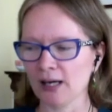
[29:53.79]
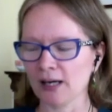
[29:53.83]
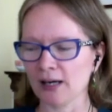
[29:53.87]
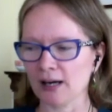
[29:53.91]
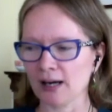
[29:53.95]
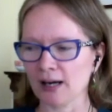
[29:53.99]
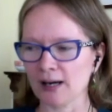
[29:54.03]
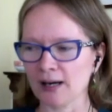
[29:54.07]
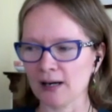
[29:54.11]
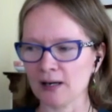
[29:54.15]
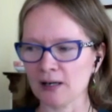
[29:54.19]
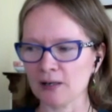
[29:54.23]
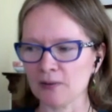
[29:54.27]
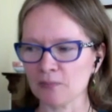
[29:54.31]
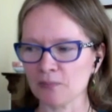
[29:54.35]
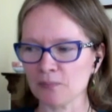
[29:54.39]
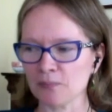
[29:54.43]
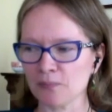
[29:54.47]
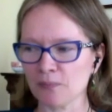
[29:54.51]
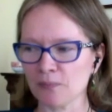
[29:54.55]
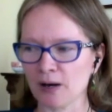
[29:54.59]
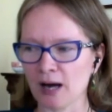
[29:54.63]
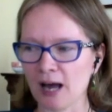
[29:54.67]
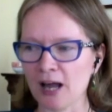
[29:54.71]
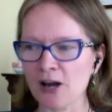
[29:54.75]

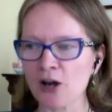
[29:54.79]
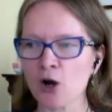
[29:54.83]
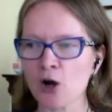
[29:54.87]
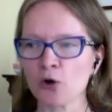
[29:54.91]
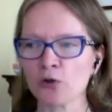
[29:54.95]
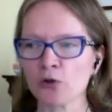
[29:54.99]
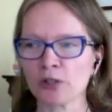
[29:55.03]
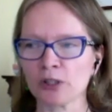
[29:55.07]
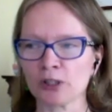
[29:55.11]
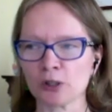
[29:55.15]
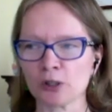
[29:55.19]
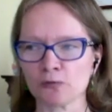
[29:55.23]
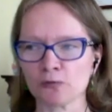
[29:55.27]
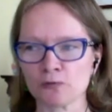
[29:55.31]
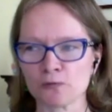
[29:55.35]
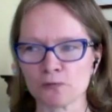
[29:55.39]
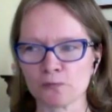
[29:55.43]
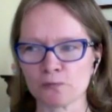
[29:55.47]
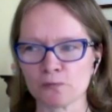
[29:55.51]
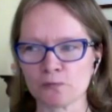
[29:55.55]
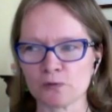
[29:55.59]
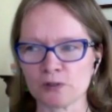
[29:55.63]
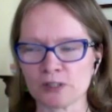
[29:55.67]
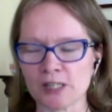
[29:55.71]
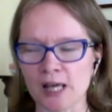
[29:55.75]
I know that you've
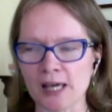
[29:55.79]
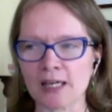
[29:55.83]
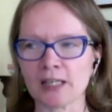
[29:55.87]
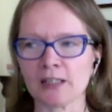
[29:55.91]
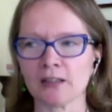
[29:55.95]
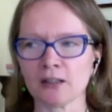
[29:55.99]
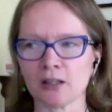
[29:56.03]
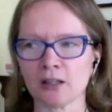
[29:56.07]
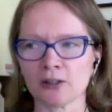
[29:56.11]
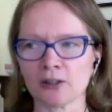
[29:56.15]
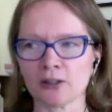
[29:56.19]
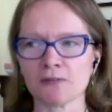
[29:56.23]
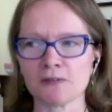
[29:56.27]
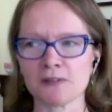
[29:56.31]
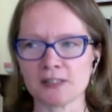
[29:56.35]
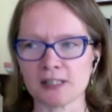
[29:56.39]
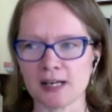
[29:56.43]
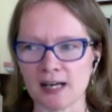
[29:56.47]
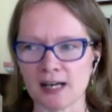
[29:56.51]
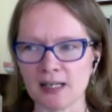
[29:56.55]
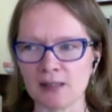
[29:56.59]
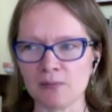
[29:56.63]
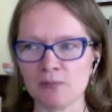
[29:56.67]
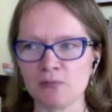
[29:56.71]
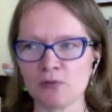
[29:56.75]
taken a lot of
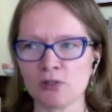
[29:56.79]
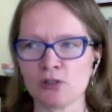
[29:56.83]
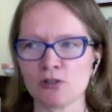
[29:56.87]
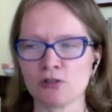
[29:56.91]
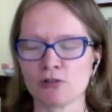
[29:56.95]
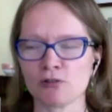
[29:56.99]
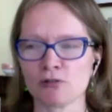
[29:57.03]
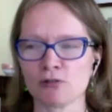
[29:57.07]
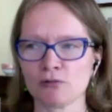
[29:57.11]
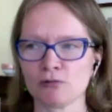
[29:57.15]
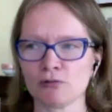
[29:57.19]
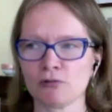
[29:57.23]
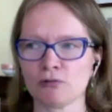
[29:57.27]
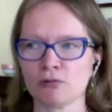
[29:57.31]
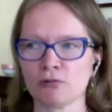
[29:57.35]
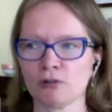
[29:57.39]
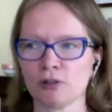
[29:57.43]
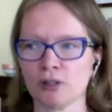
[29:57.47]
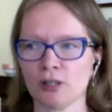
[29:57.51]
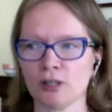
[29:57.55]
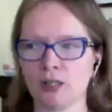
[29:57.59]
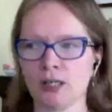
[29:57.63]
time to